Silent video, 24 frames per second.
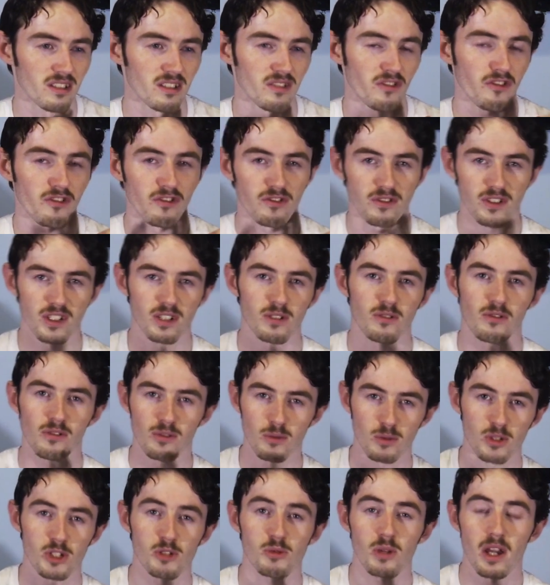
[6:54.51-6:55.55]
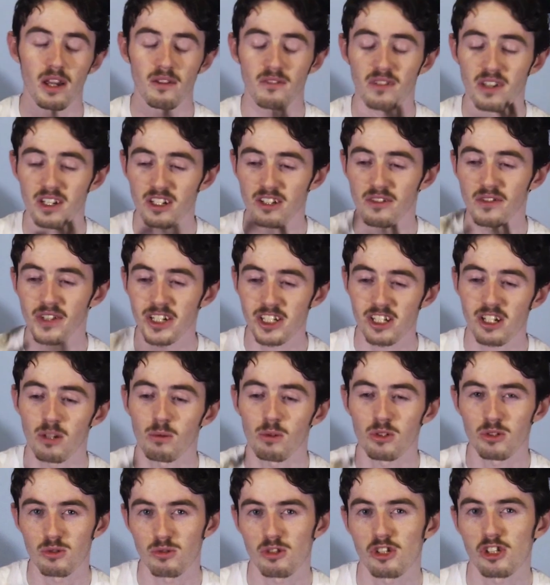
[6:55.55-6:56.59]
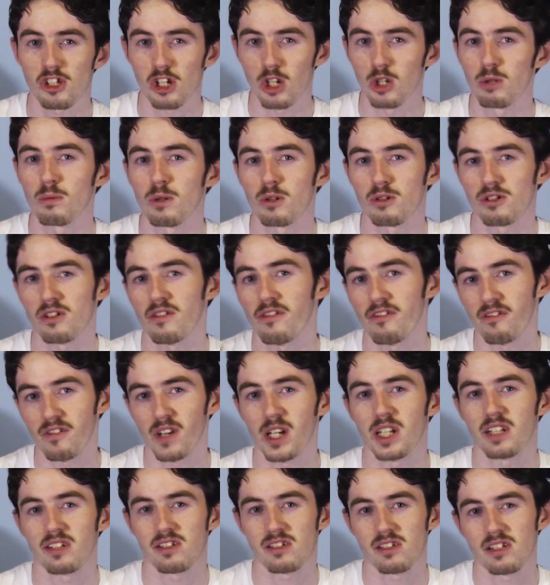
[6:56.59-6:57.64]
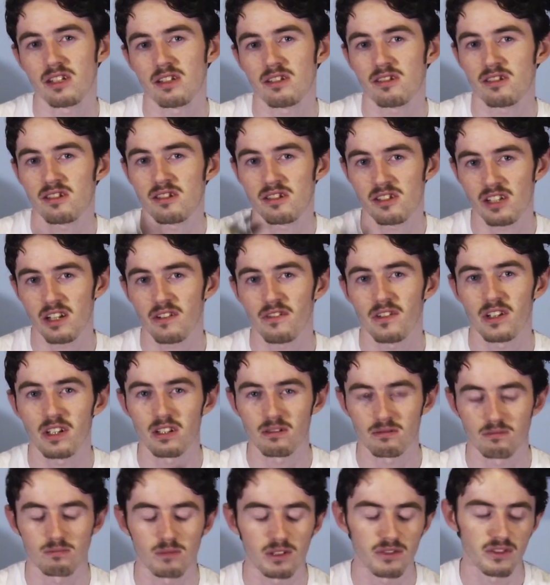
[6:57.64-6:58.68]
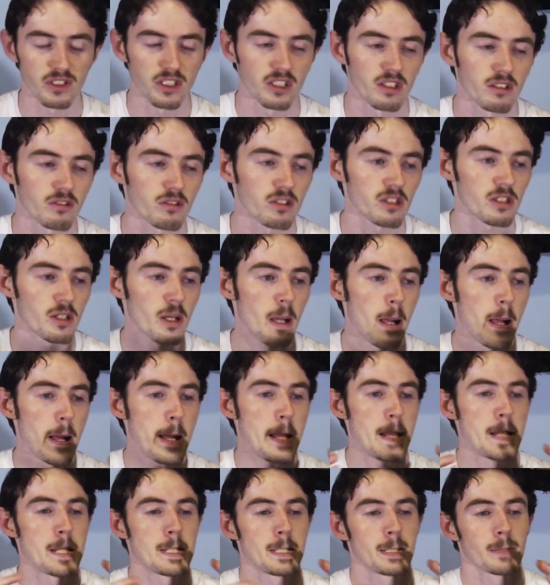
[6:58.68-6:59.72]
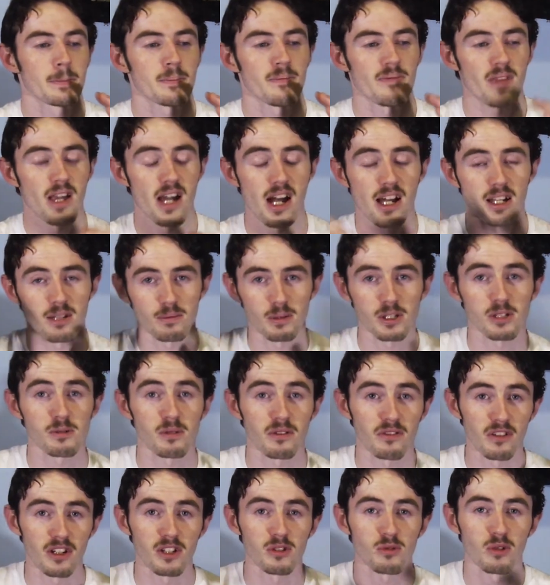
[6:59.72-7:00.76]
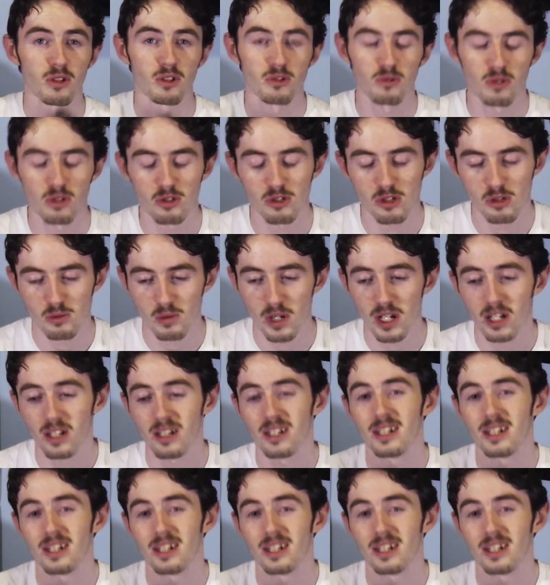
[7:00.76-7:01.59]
because eventually I want to do slow motion fight scenes and stuff in my videos, and a bunch of my friends want to do those as well.